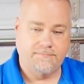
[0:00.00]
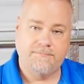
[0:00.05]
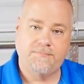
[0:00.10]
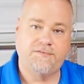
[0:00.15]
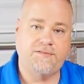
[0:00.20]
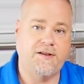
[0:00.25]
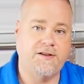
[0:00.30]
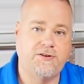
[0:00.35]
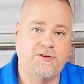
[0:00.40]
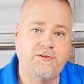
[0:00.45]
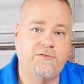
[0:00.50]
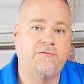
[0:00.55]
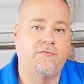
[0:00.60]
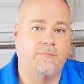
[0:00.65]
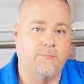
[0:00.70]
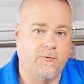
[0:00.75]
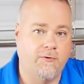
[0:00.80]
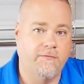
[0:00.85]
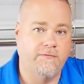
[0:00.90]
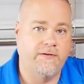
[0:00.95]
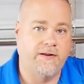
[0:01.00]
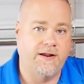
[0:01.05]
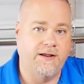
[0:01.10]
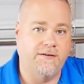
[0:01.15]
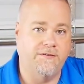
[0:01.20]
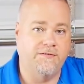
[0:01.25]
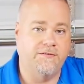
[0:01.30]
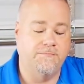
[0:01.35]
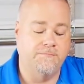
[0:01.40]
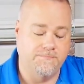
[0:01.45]
stay tuned for more
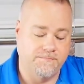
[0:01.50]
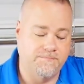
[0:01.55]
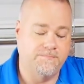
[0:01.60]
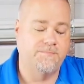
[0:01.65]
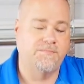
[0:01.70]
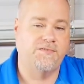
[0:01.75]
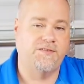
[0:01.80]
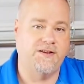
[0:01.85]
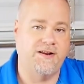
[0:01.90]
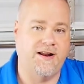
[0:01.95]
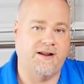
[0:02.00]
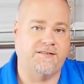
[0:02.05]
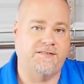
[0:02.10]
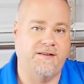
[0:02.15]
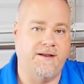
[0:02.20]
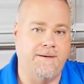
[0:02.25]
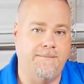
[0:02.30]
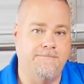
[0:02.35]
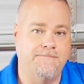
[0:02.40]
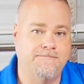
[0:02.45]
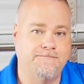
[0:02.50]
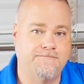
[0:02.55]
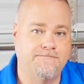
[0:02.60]
videos. See you next time.